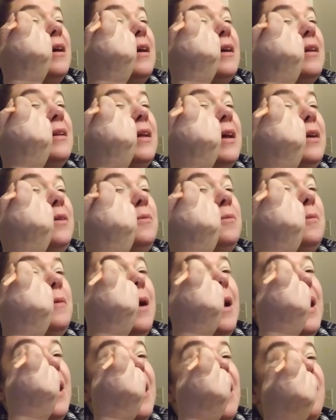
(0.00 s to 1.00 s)
like
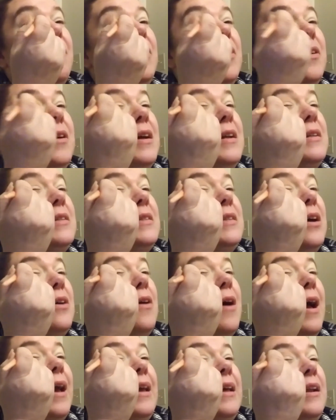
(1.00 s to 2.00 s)
way after it, so
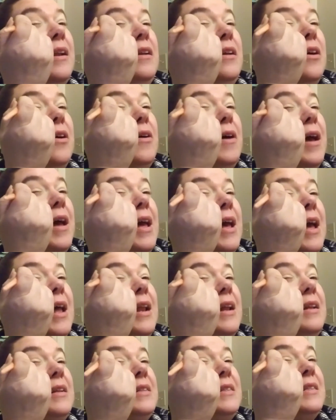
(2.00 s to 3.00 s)
I can go ahead
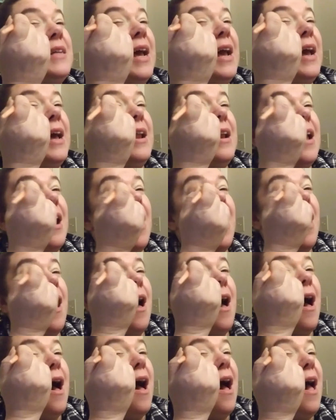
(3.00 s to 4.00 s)
and say it.
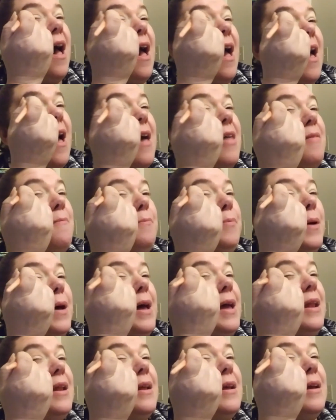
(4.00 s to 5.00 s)

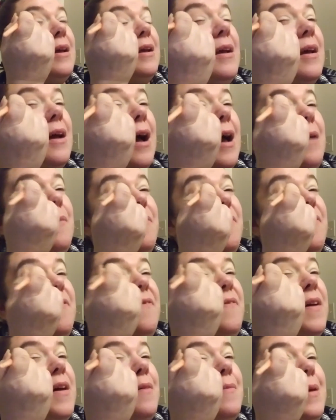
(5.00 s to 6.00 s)
But I'm
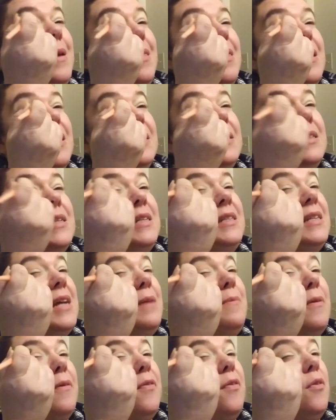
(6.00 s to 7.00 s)
filming this the day
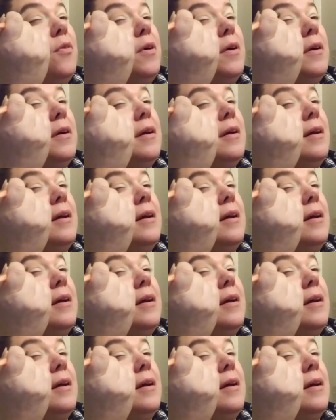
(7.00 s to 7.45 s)
before